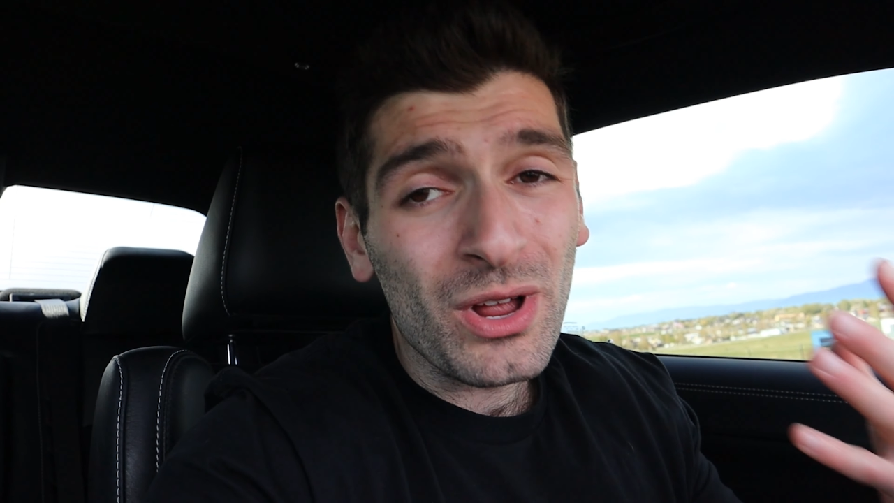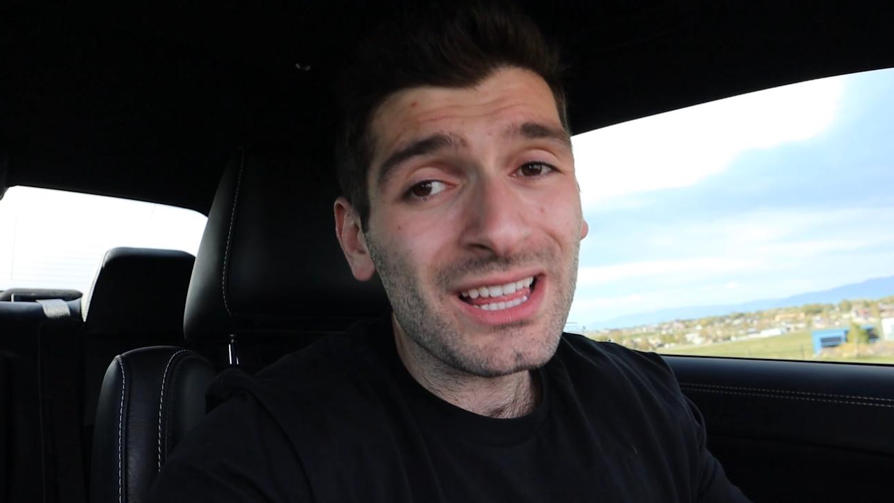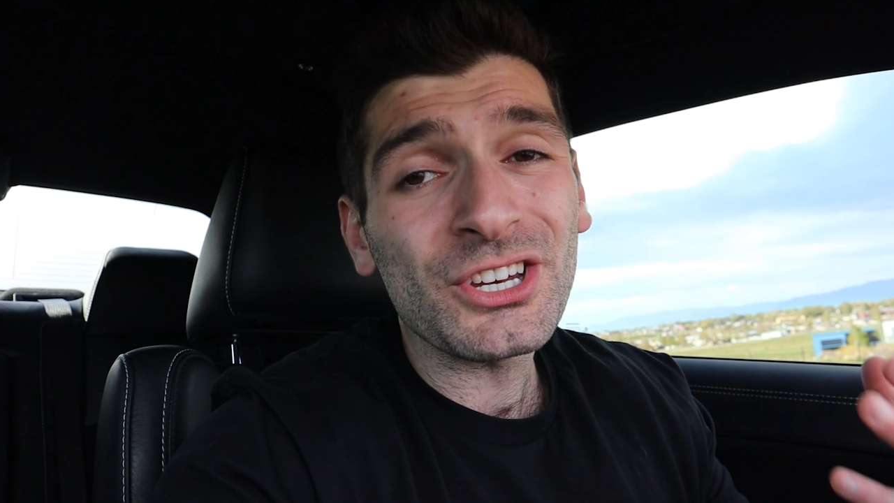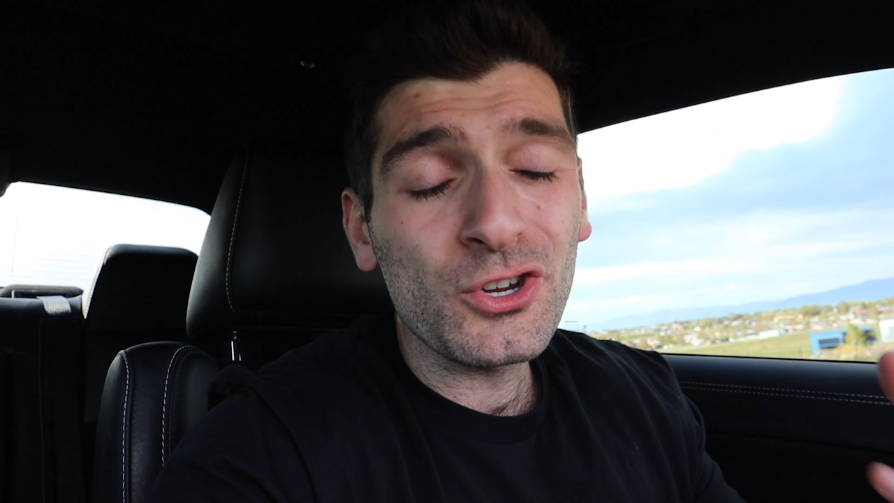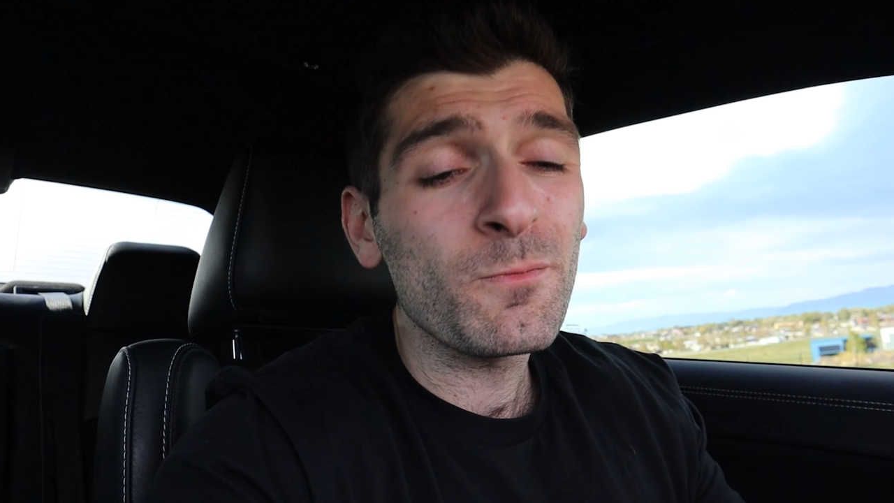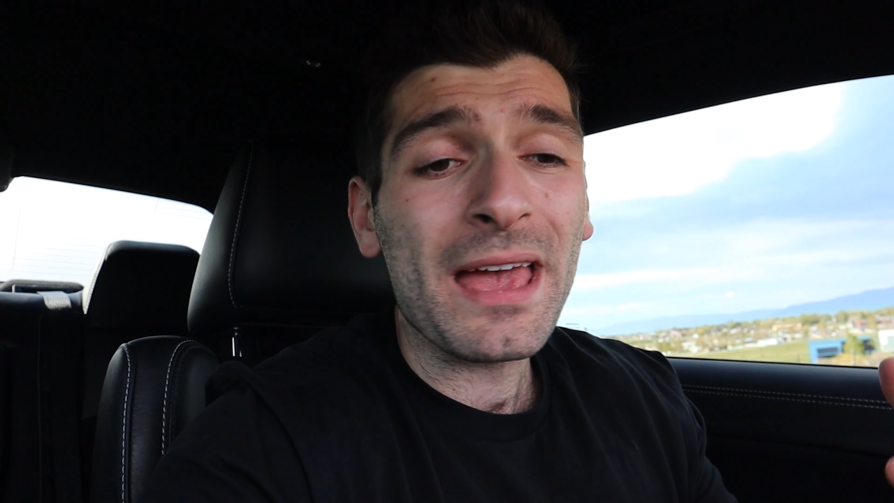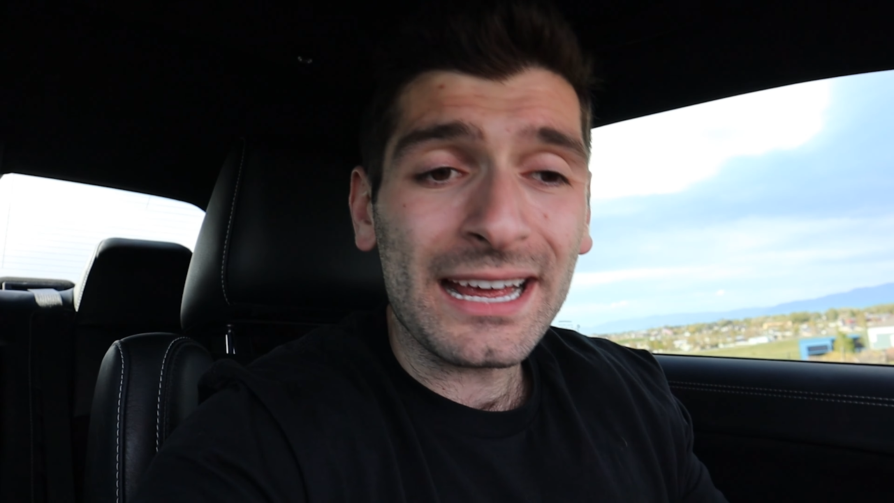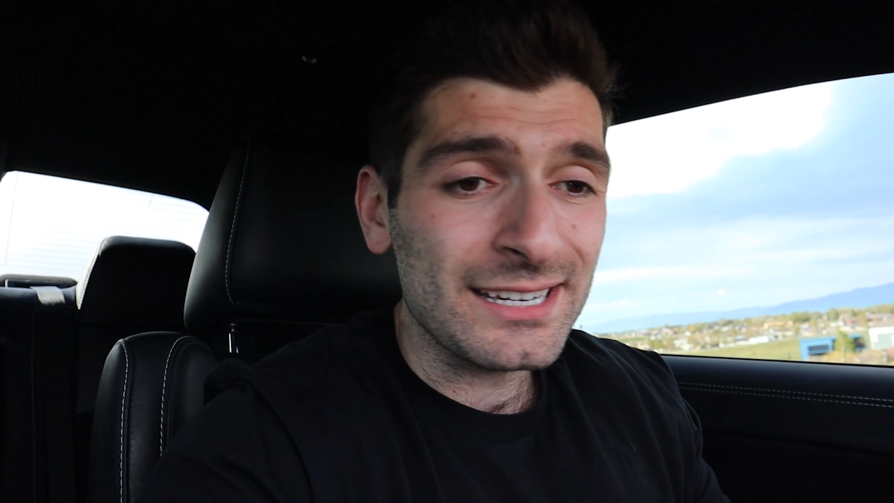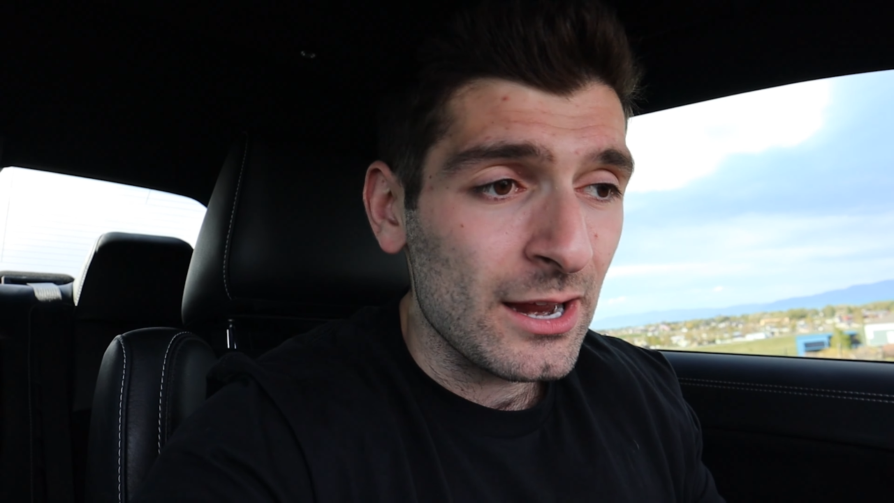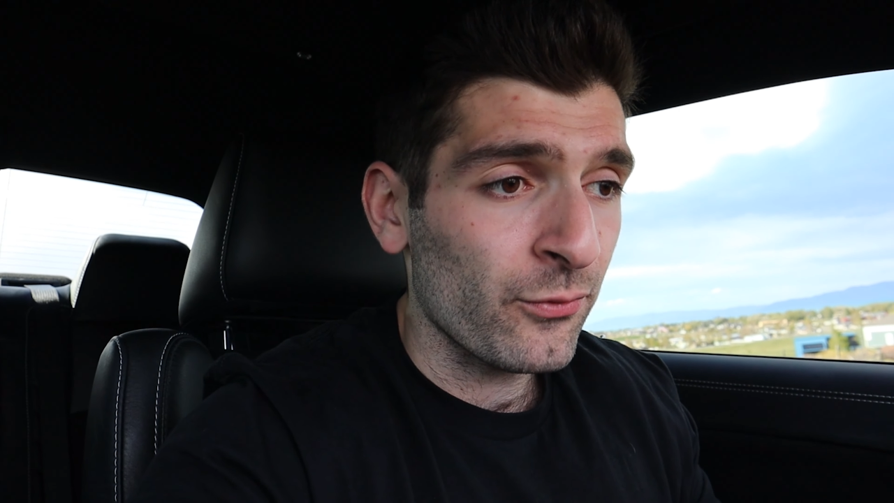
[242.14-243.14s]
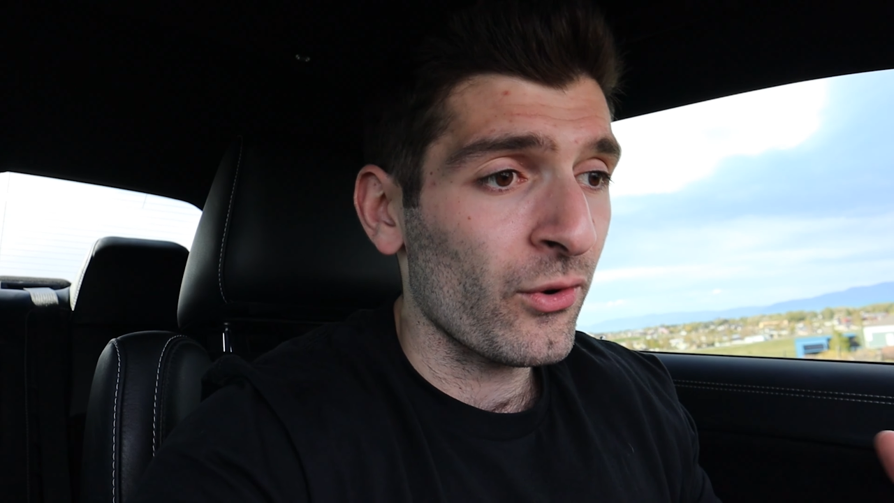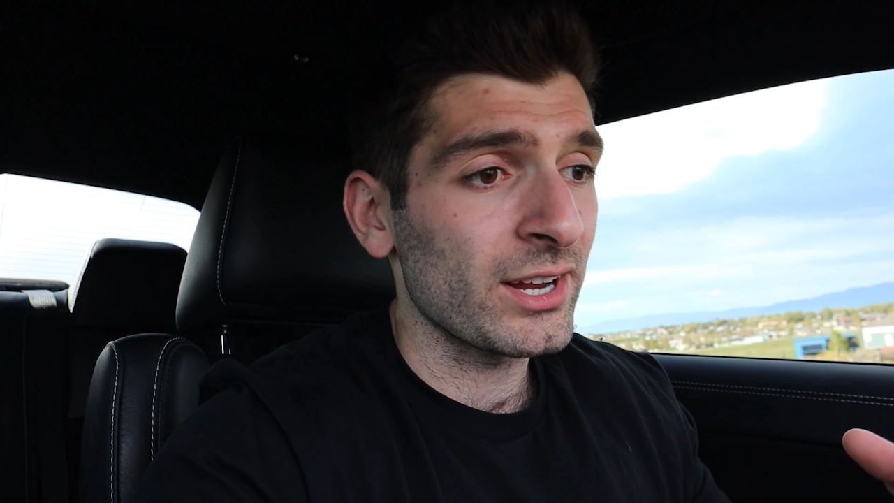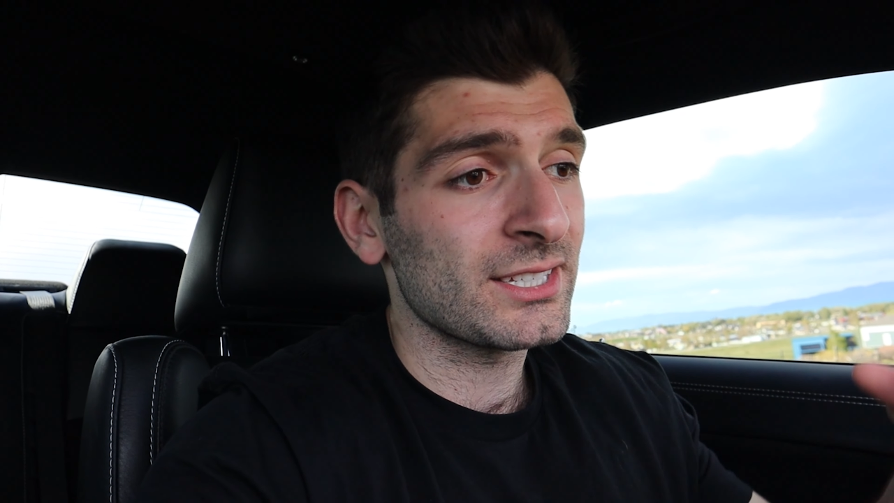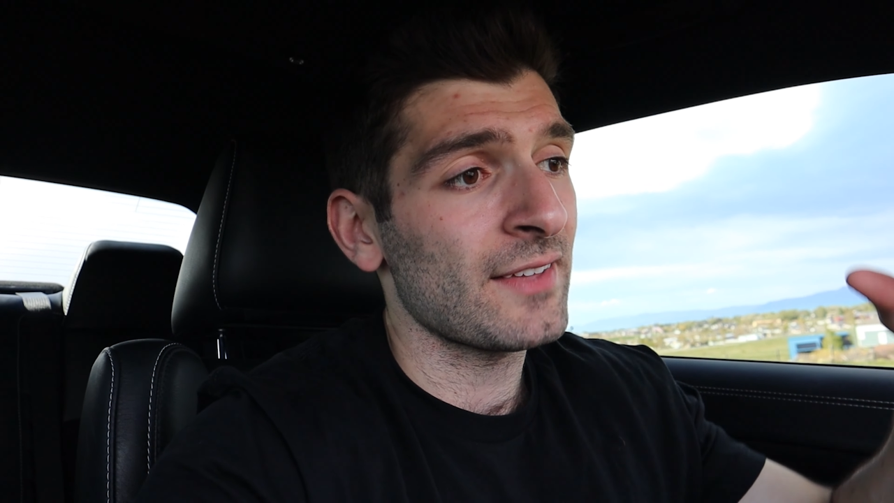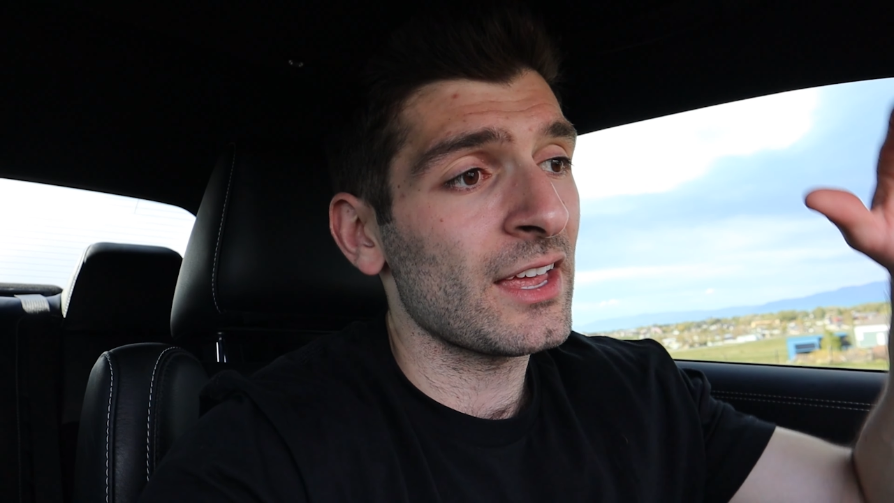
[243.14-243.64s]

really do make a difference,